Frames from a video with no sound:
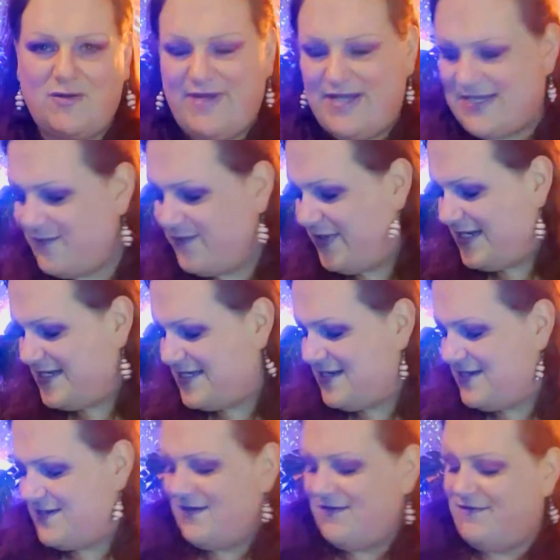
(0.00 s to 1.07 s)
bits and
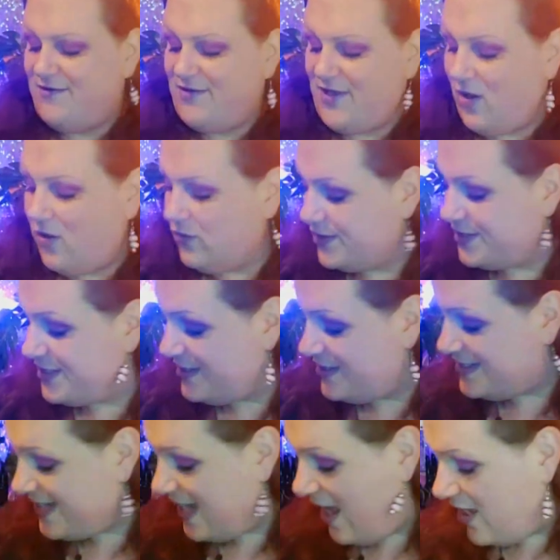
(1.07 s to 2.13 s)
pieces for the
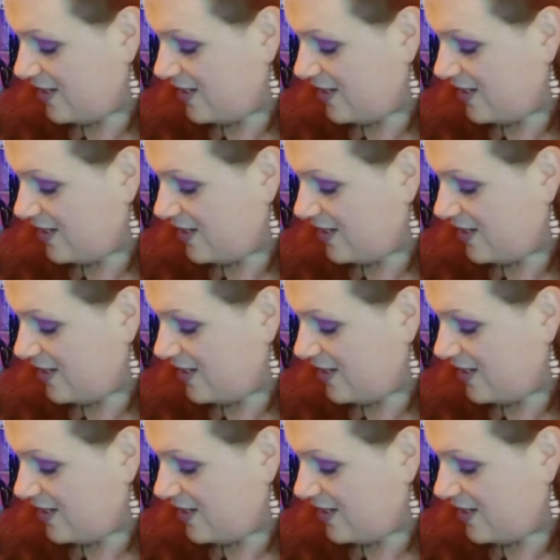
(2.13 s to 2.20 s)
altars.